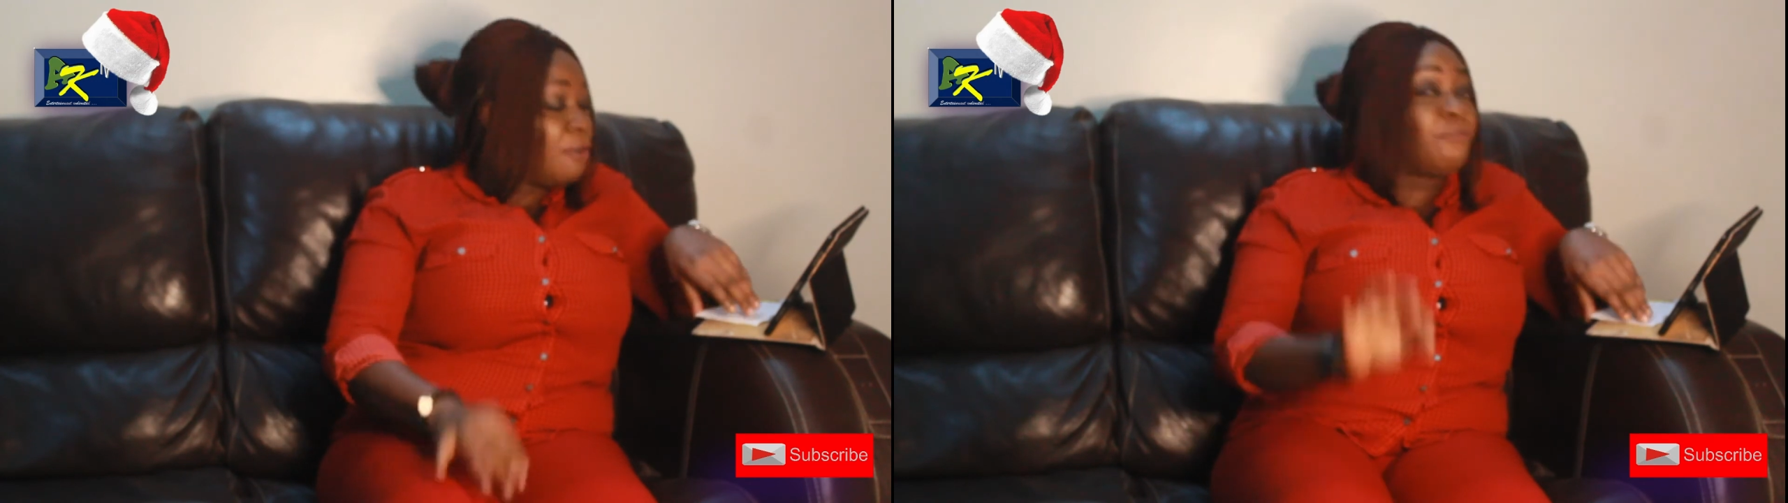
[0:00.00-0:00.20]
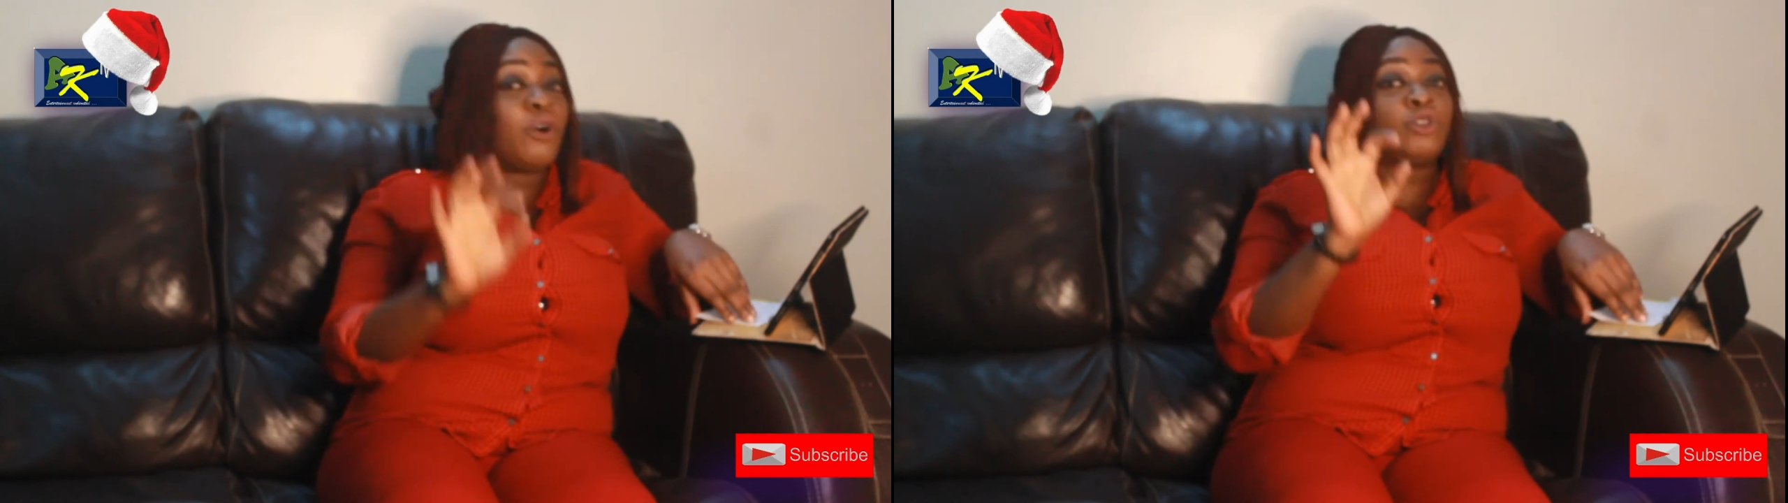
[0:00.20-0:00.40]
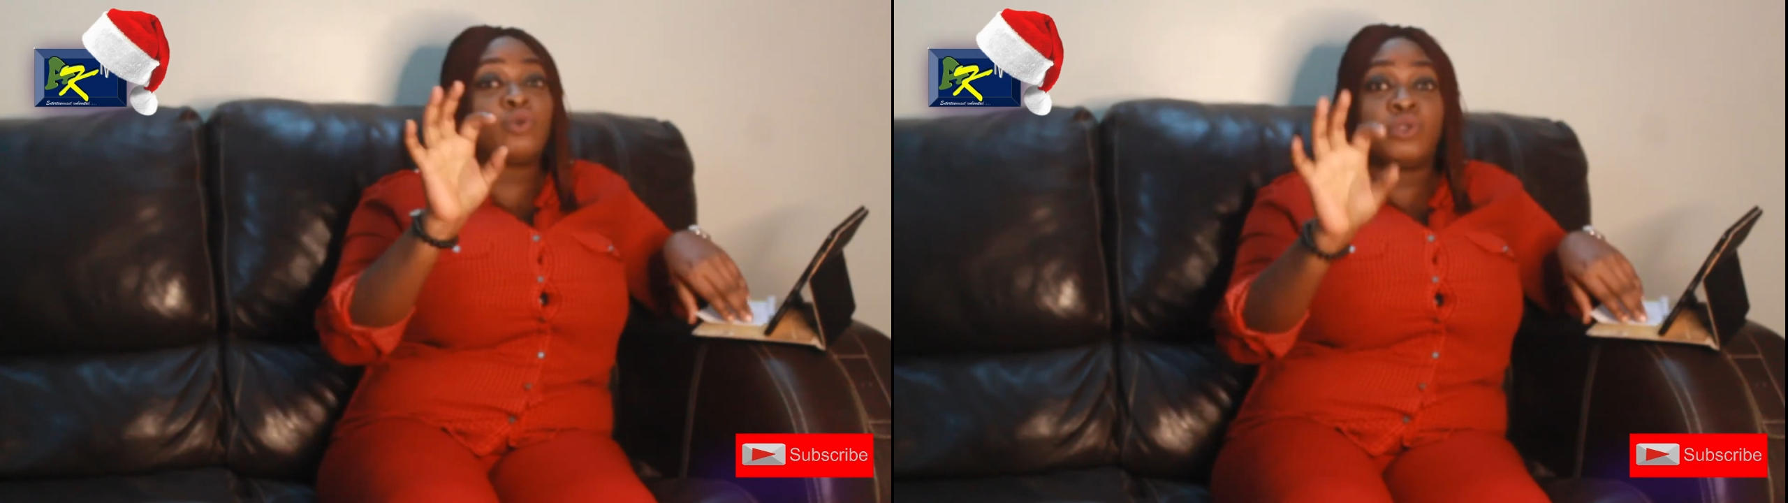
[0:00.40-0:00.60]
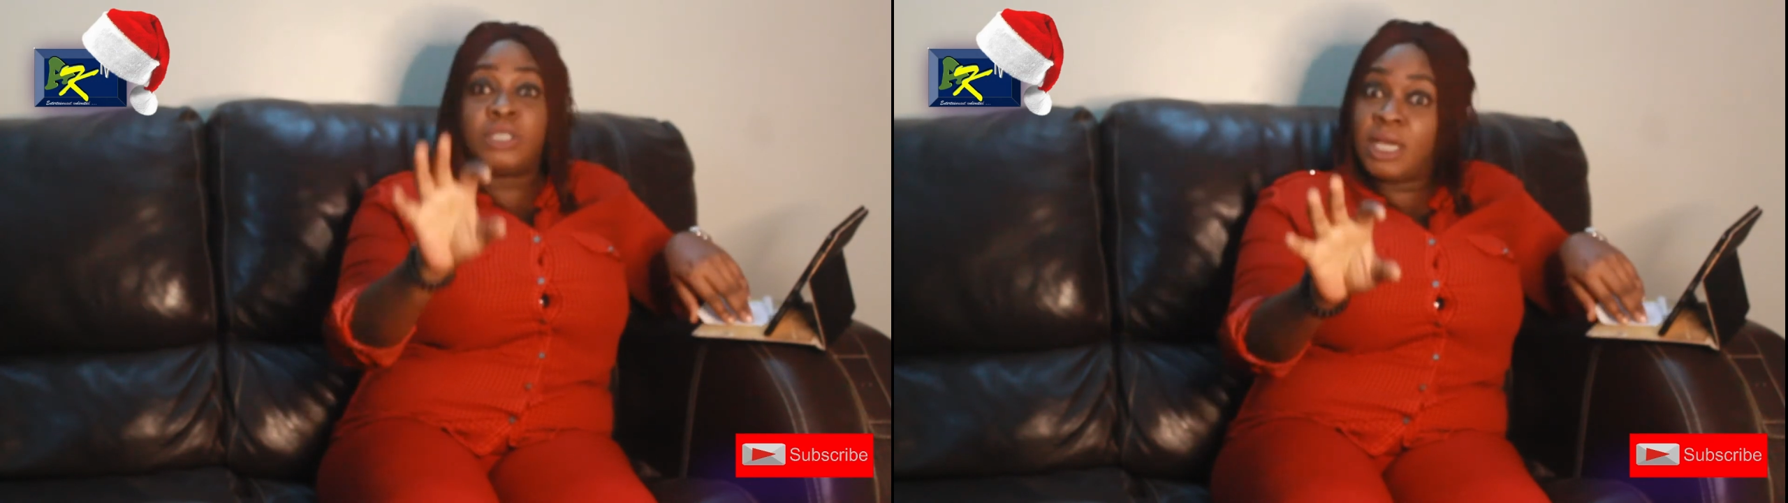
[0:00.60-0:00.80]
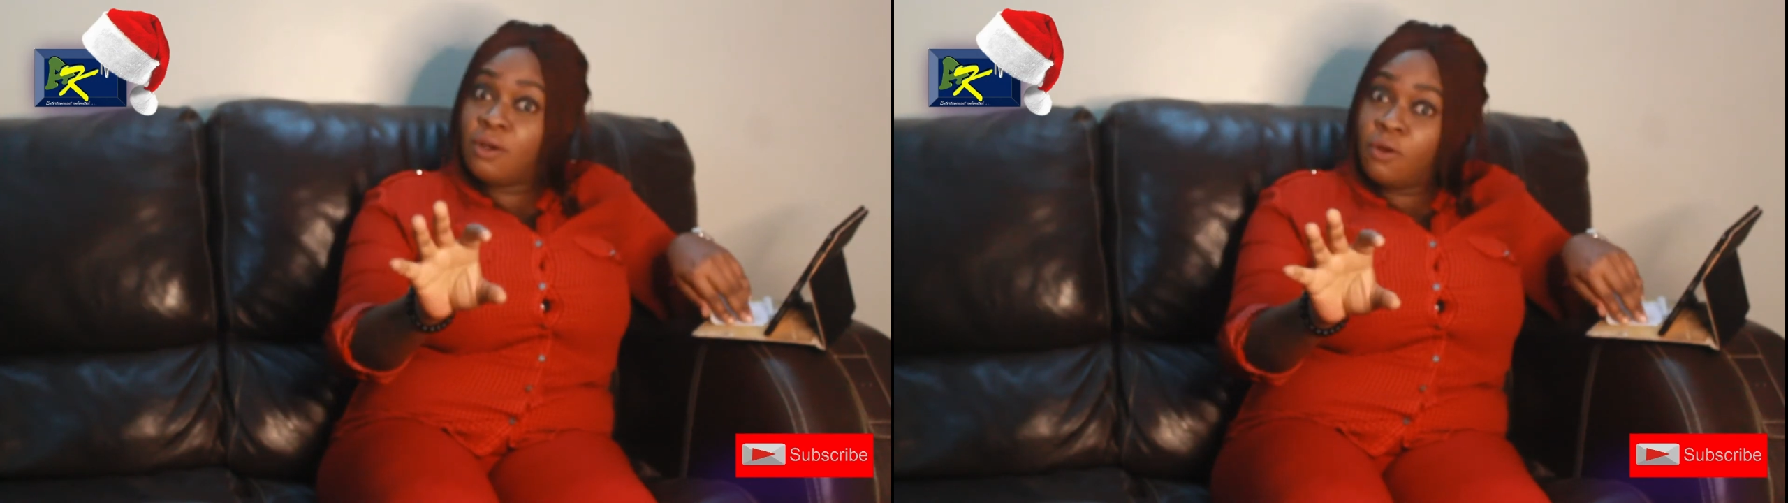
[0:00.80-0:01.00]
For
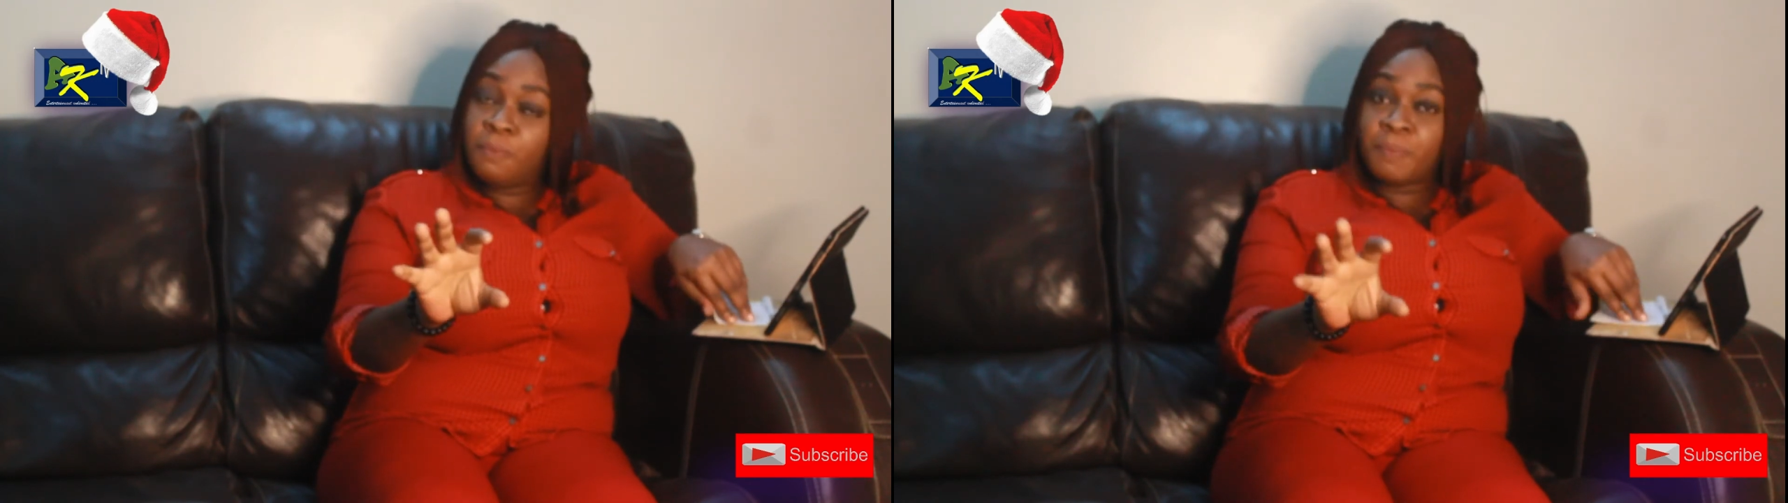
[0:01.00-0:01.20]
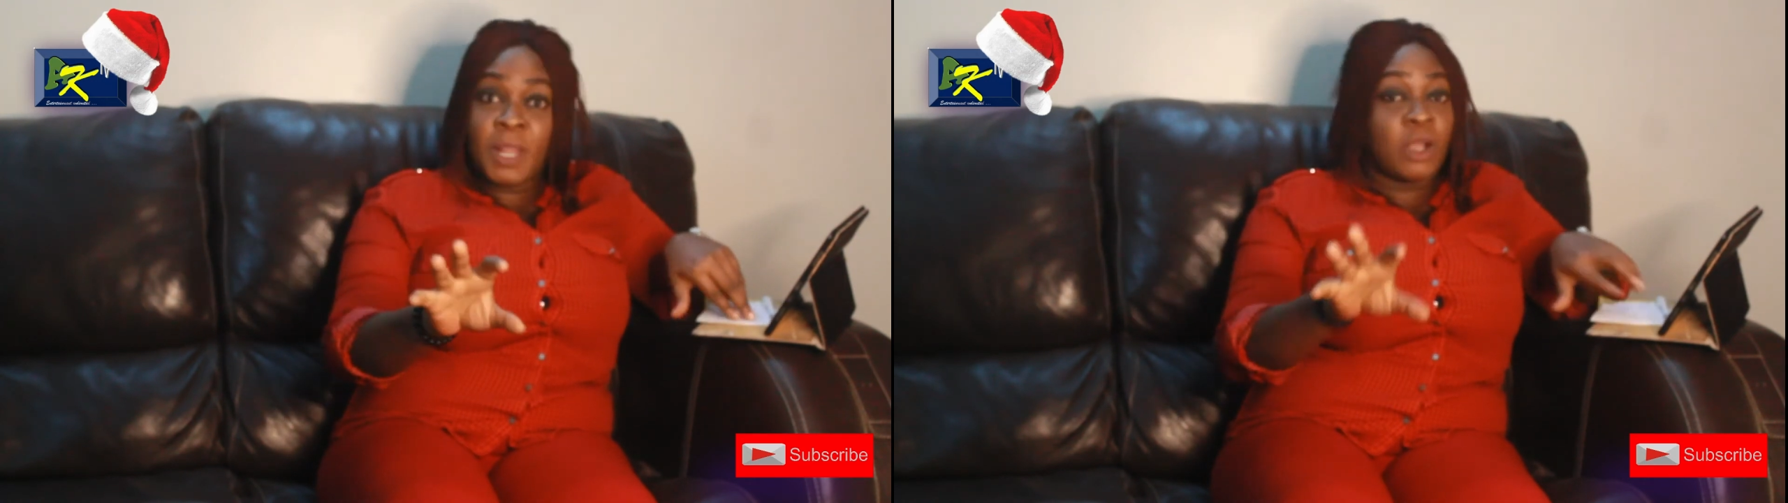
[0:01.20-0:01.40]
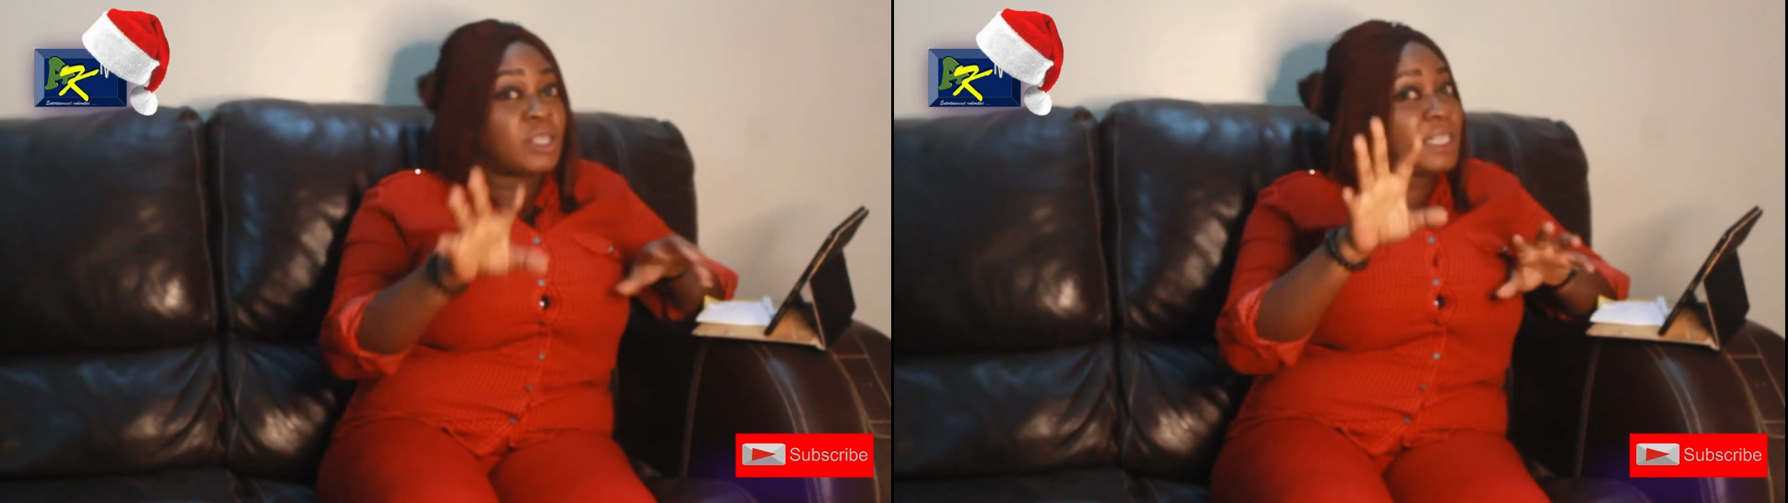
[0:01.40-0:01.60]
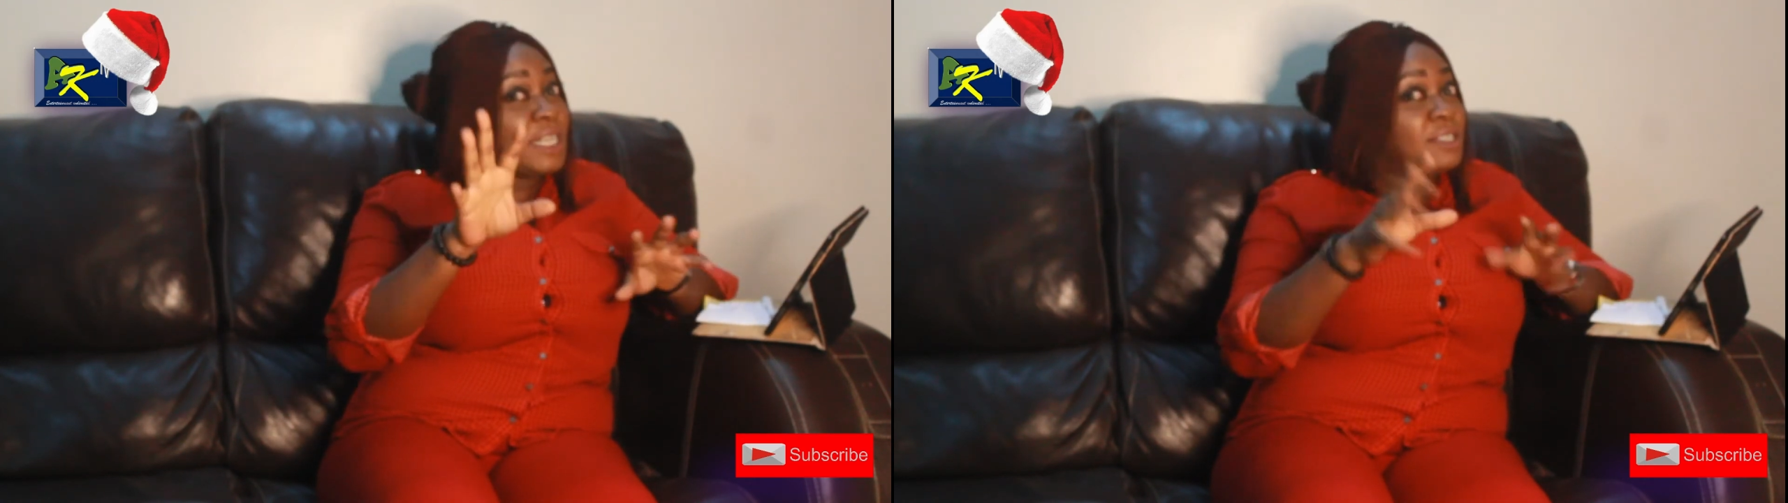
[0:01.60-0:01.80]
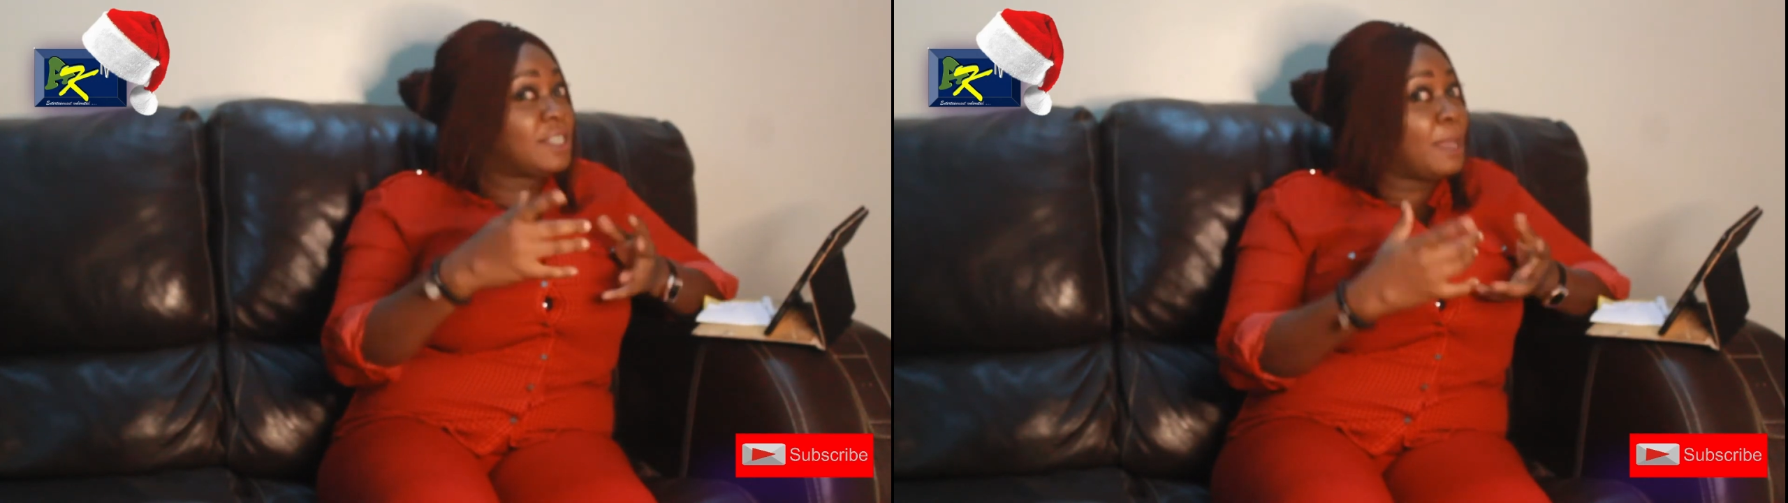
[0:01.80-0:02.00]
today, because I tell you,